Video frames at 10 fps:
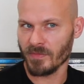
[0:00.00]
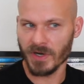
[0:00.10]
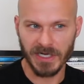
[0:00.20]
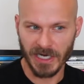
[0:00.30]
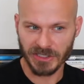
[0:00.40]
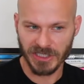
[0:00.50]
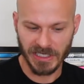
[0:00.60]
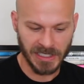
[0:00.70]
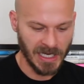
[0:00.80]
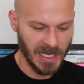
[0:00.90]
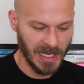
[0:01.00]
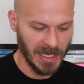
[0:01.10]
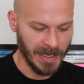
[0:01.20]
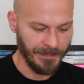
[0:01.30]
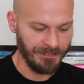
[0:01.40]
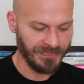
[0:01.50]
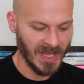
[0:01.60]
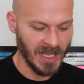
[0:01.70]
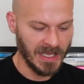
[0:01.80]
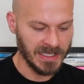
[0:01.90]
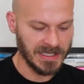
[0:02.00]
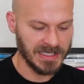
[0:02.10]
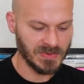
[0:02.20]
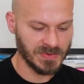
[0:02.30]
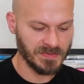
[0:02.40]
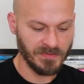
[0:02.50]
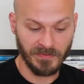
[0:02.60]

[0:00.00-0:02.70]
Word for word: production. Um, it, this